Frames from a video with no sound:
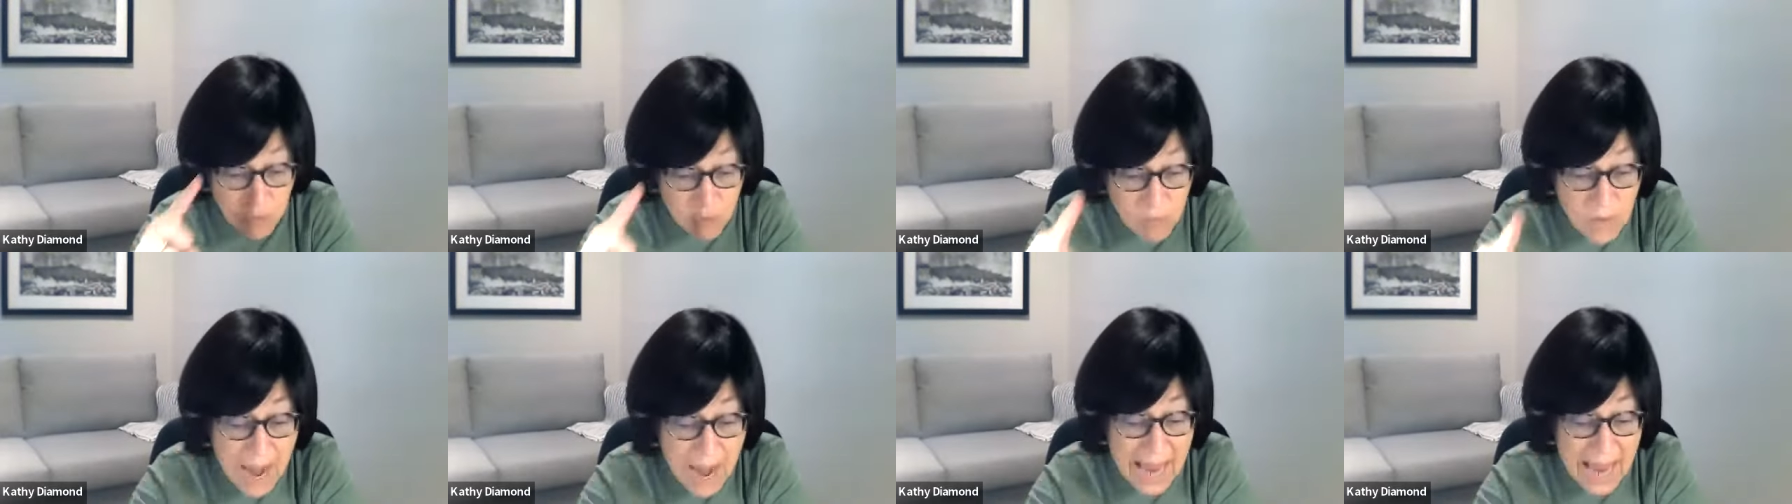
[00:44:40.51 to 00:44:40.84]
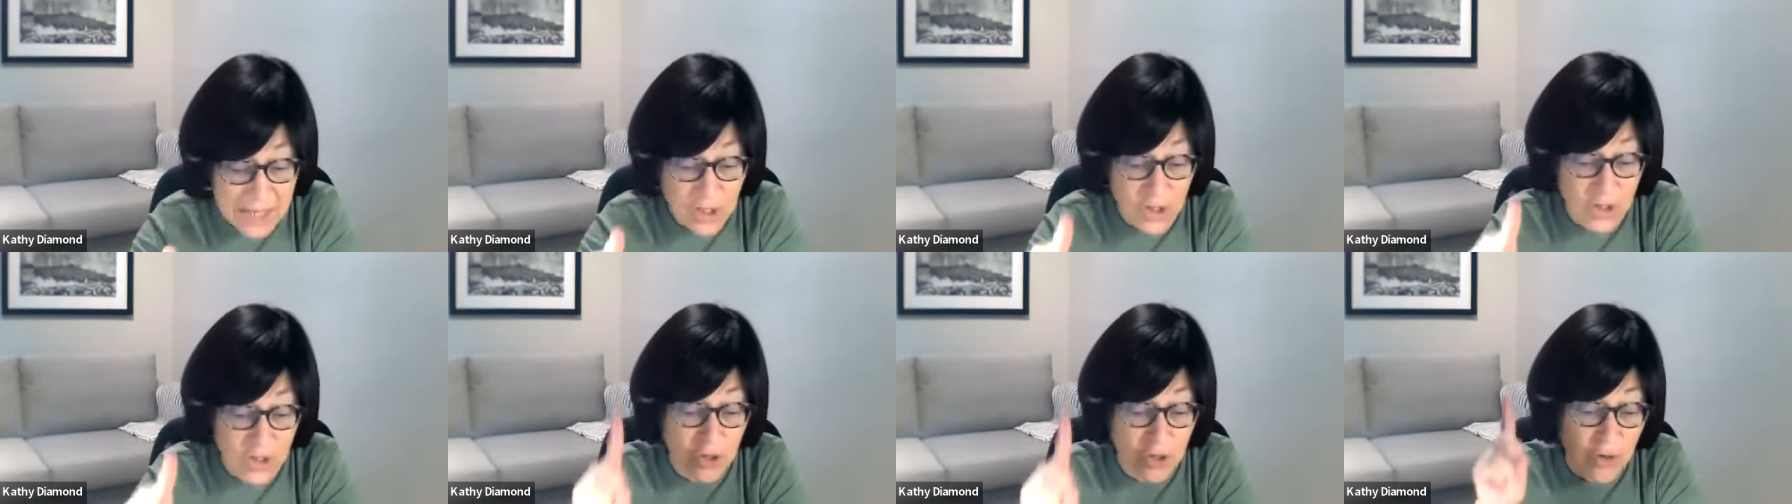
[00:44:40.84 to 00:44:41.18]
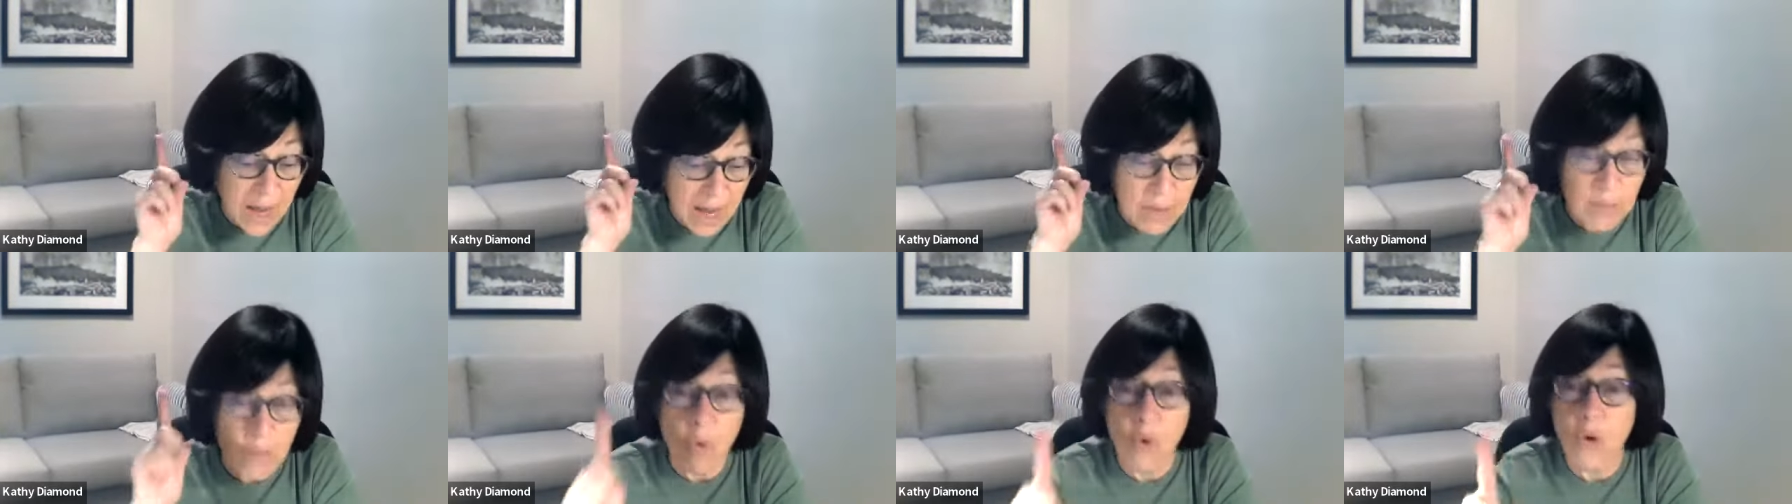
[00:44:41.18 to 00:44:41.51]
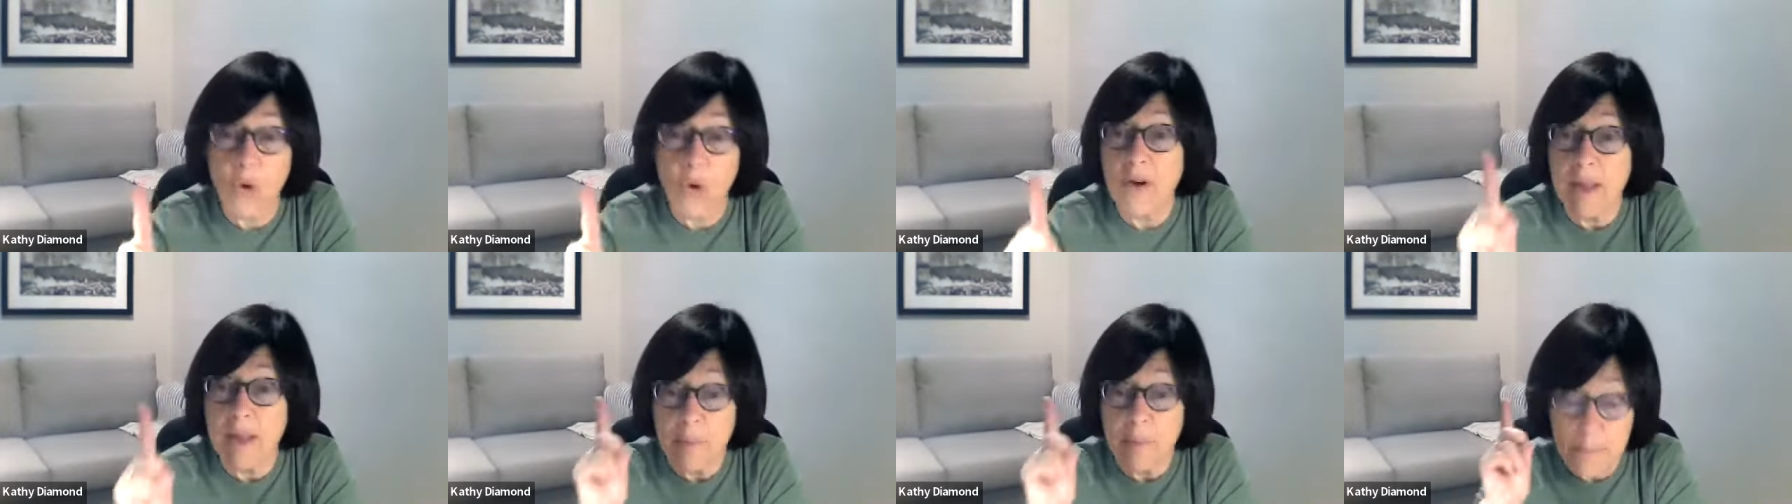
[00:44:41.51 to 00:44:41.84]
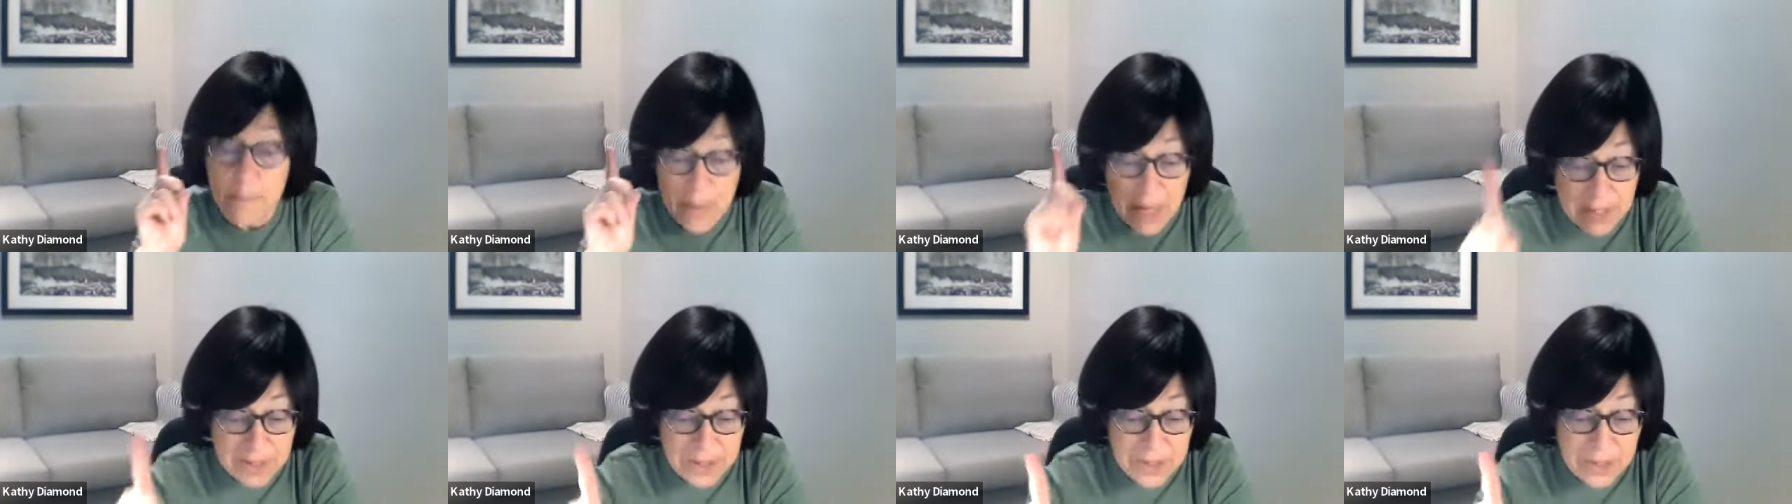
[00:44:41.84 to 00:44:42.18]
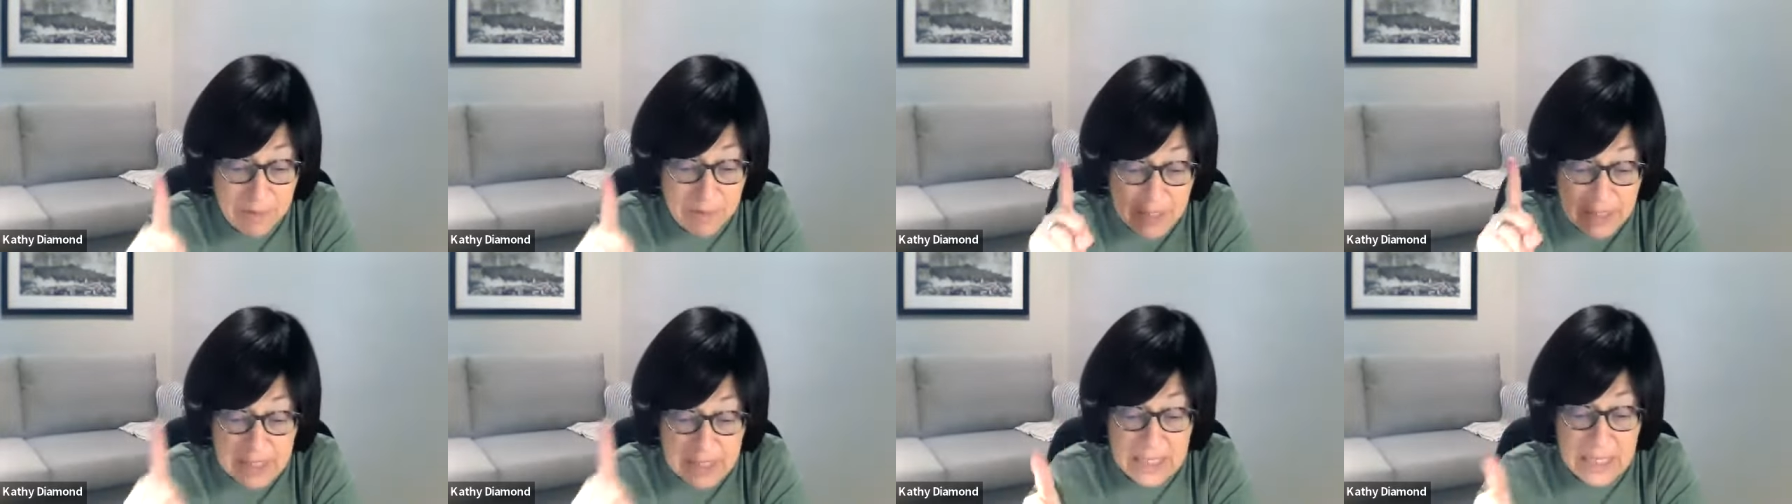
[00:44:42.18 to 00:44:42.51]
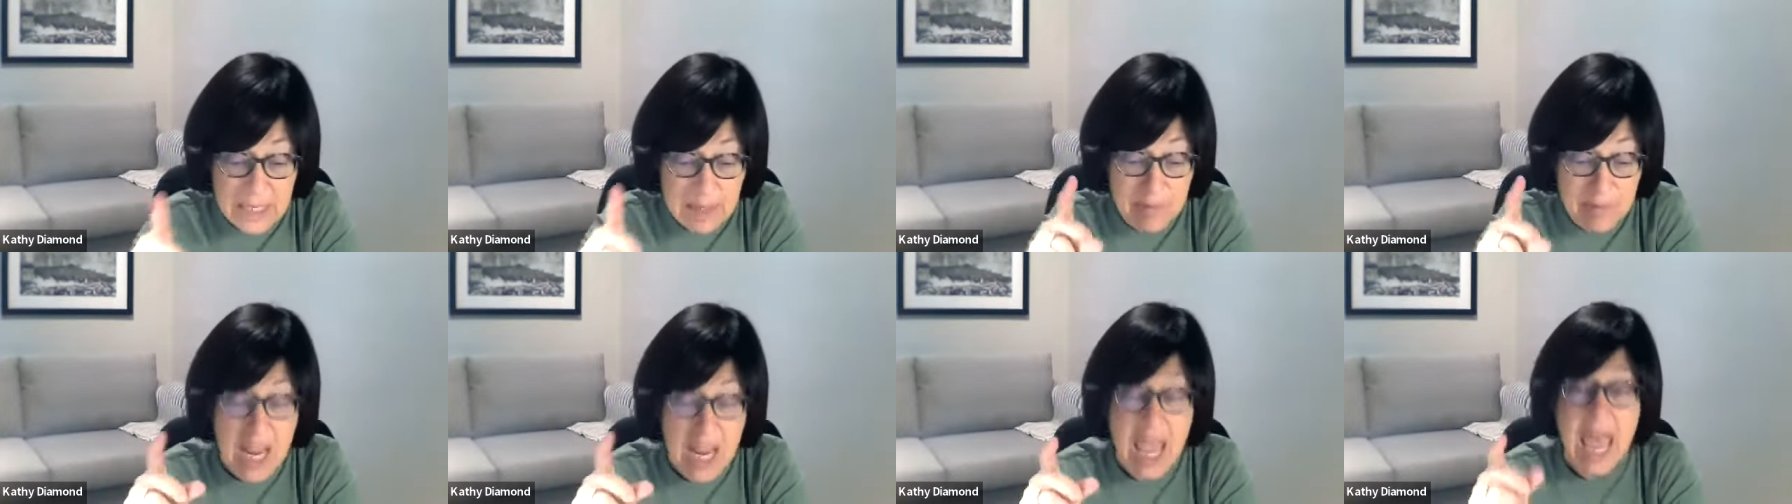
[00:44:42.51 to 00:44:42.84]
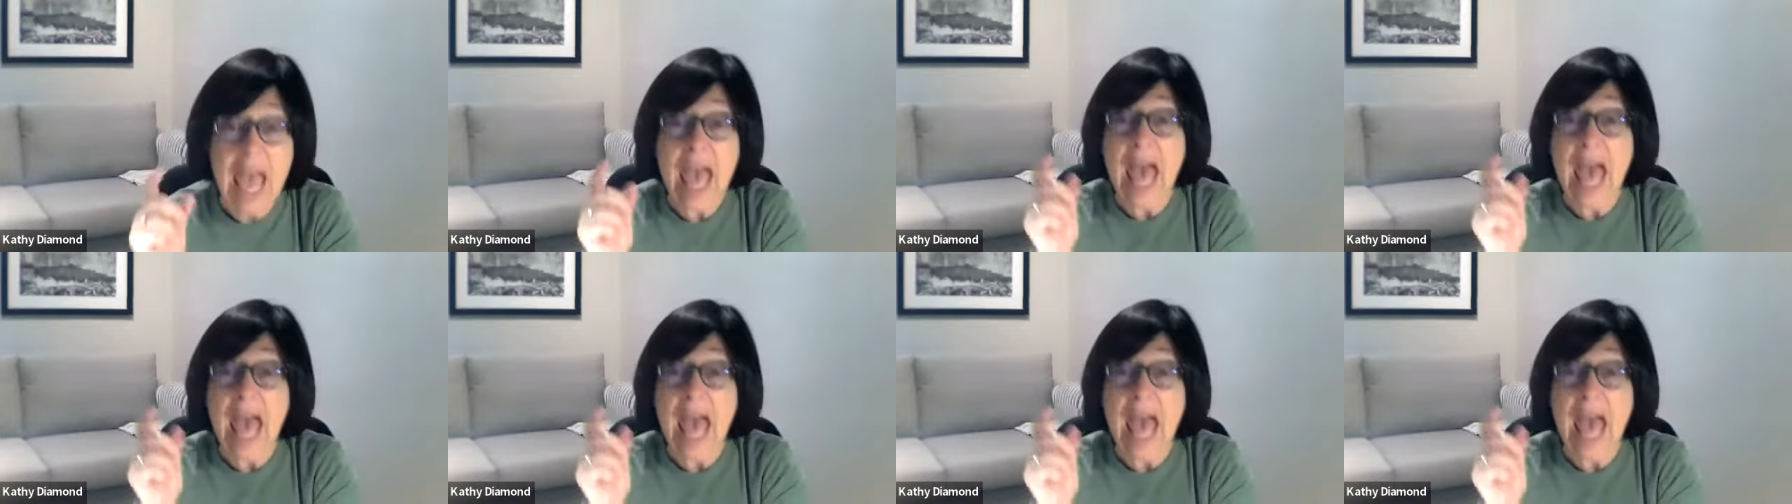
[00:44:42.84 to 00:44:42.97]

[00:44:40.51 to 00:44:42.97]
rasher and more impulsive, it seems.